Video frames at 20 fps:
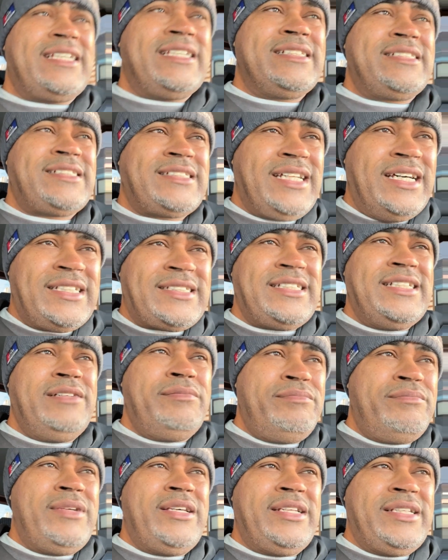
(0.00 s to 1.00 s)
It sucks
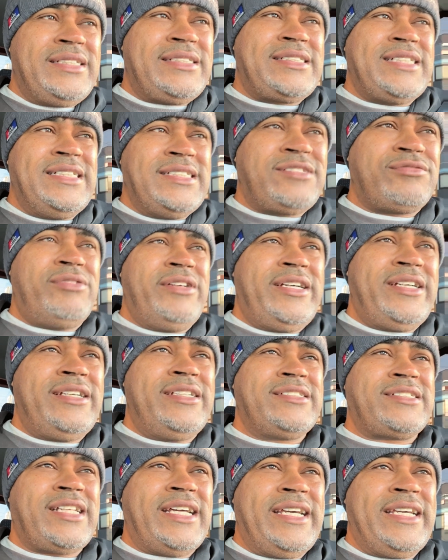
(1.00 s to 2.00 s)
in the sense where
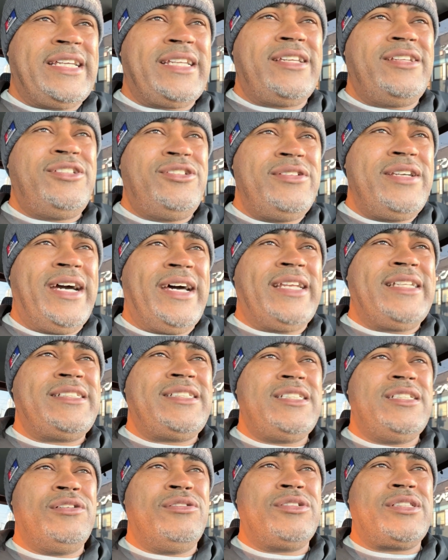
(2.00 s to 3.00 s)
it's like you got to
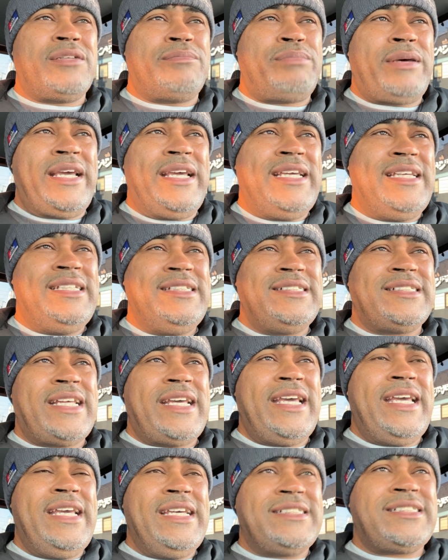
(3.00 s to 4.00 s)
deal with the pains, the
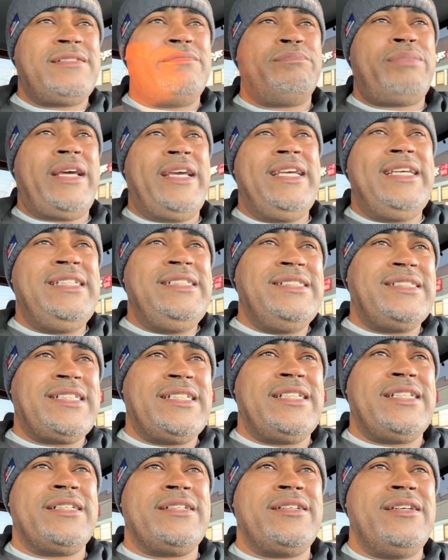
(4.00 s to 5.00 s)
aches and pains,
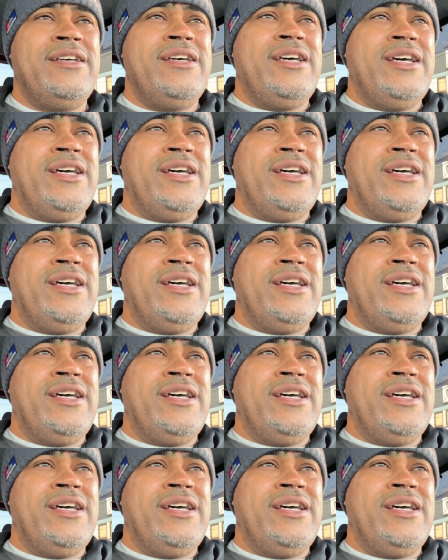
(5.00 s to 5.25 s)
and the